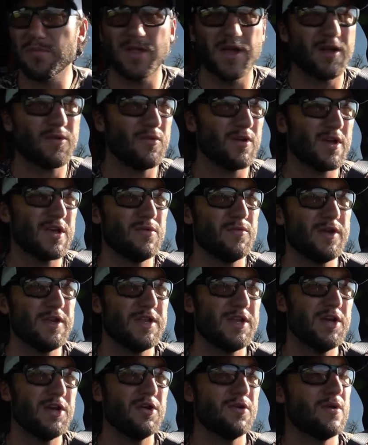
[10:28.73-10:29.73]
like, what can we
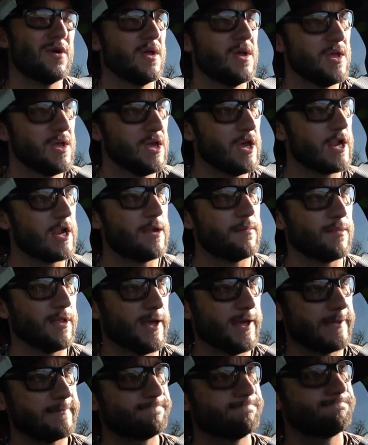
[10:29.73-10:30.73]
do? And I'm
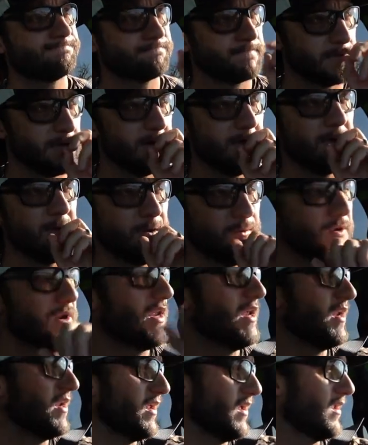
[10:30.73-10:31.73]
like, we
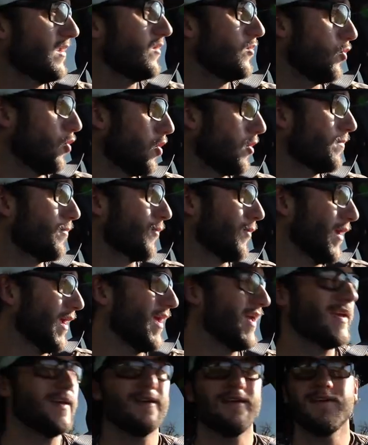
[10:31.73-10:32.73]
need to
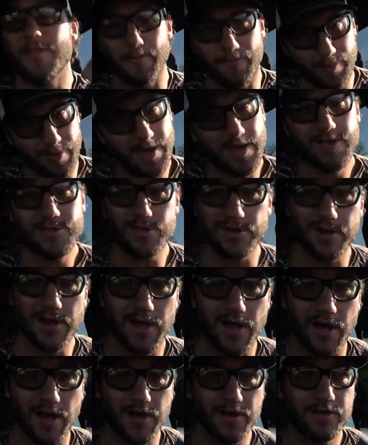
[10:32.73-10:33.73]
incorporate the pigeon
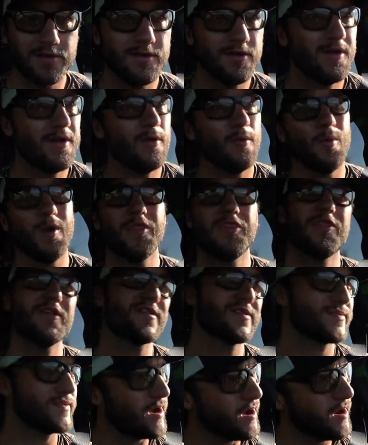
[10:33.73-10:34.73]
hunting with the
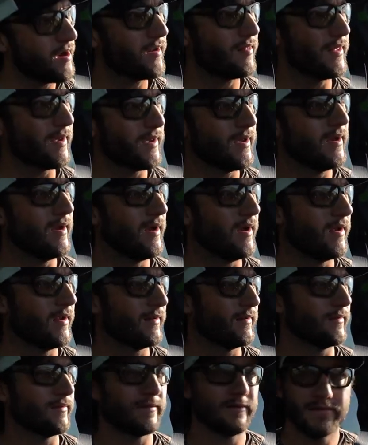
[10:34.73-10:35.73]
starling
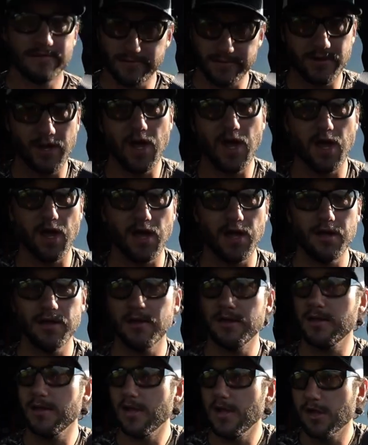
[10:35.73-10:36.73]
hunting. Duh.
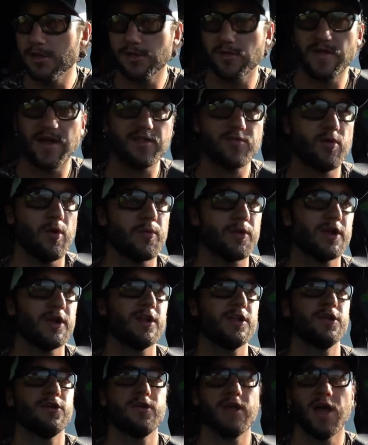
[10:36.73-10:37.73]
So that's what we're
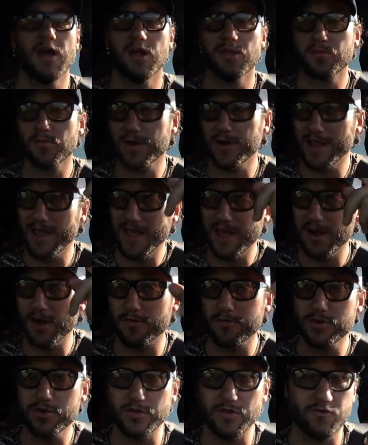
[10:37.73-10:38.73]
going to do now is we're going to head
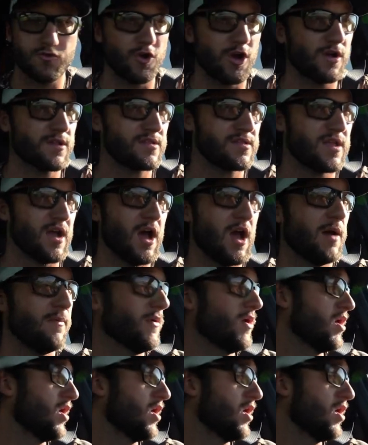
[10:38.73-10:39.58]
over to the truck stop.